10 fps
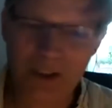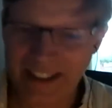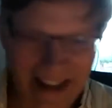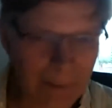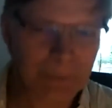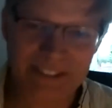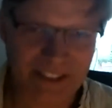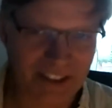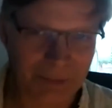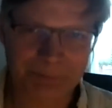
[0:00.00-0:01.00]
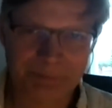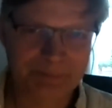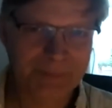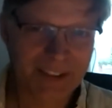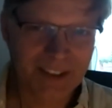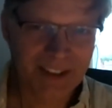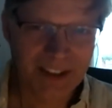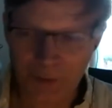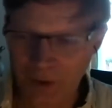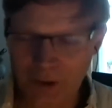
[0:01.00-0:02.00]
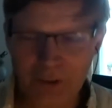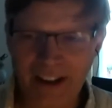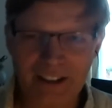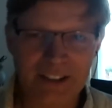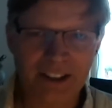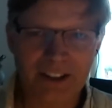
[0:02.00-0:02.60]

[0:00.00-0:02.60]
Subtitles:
happens to them. If you're under 18,